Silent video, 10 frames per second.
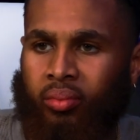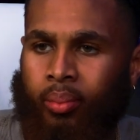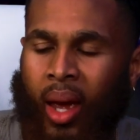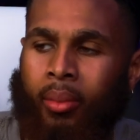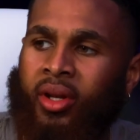
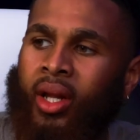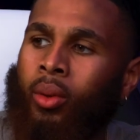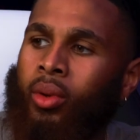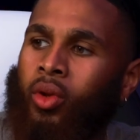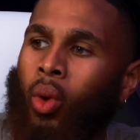maybe
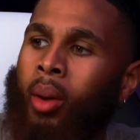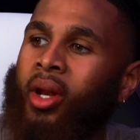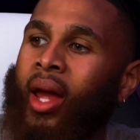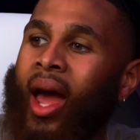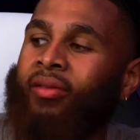dealing with a
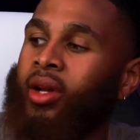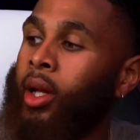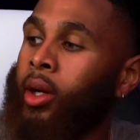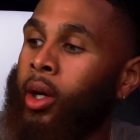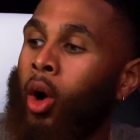woman and having to
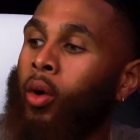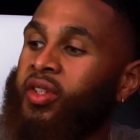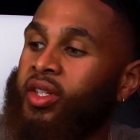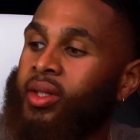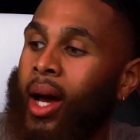let her go if
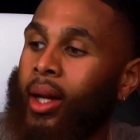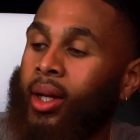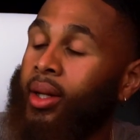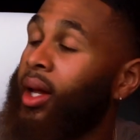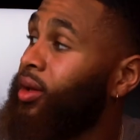she's not
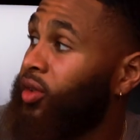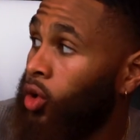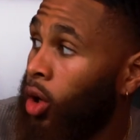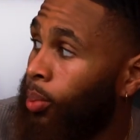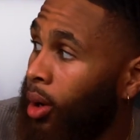connected to
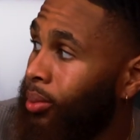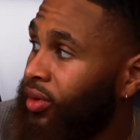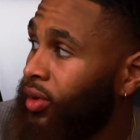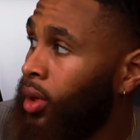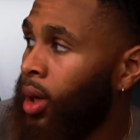your
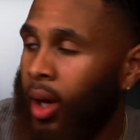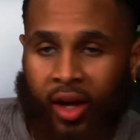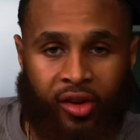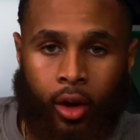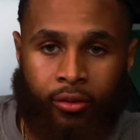purpose.
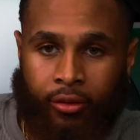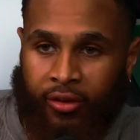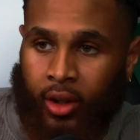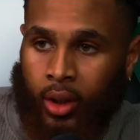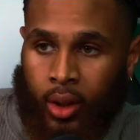That's a hurtful
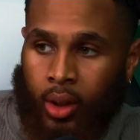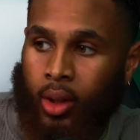feeling.